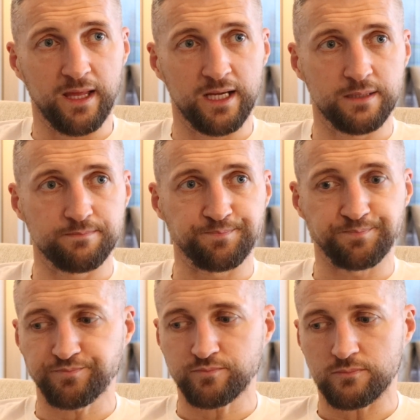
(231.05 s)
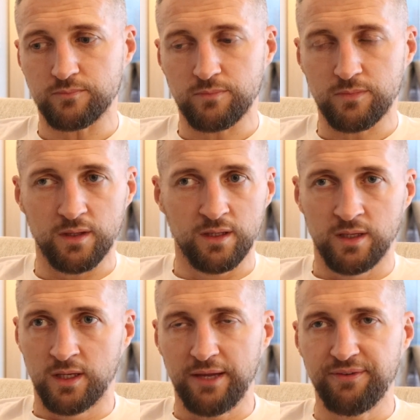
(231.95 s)

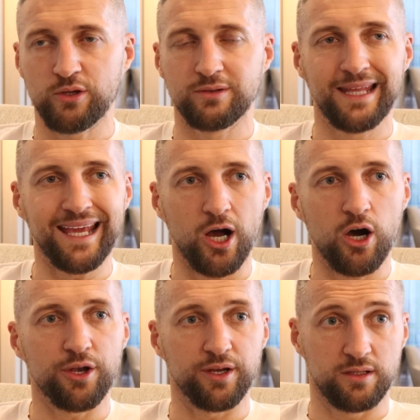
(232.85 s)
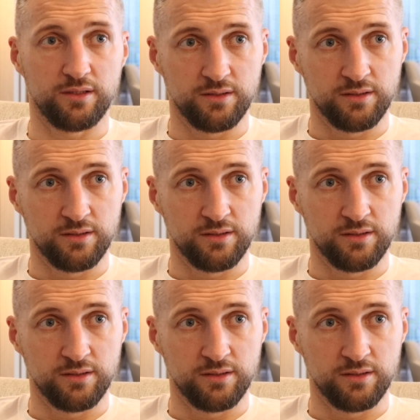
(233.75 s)
Um, if you could dig harder,